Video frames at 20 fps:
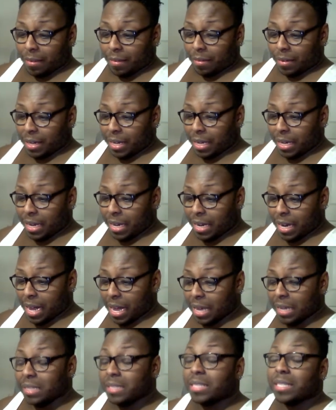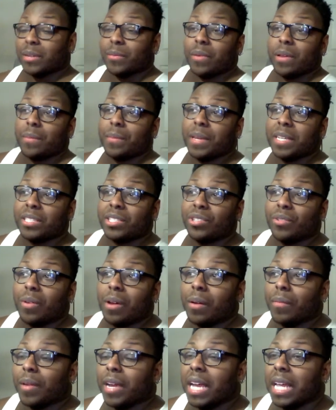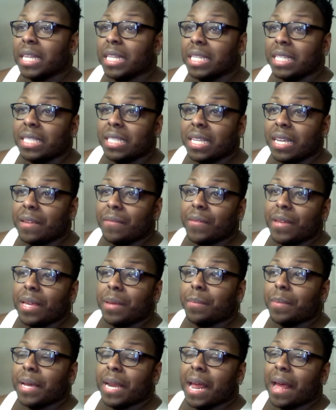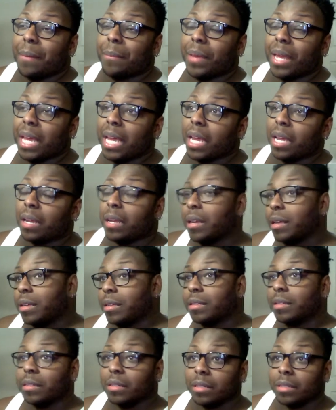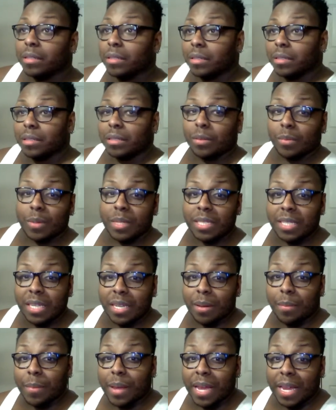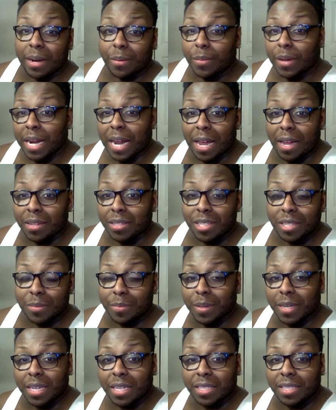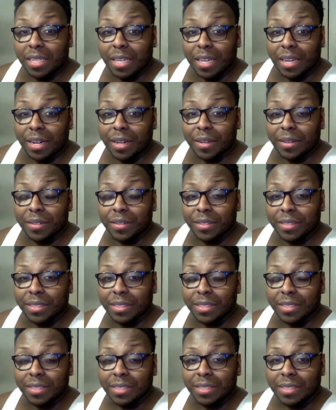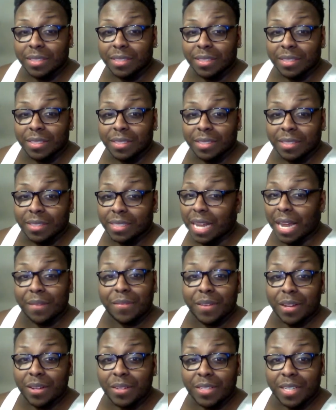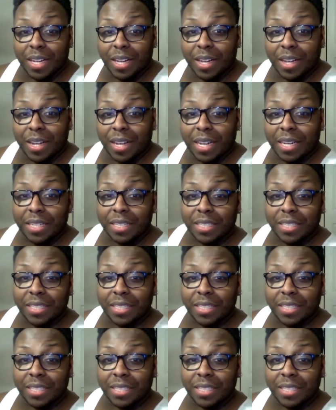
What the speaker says: And honestly, we missed you on reality TV, but I mean, we still made it without you because, you know, life goes on.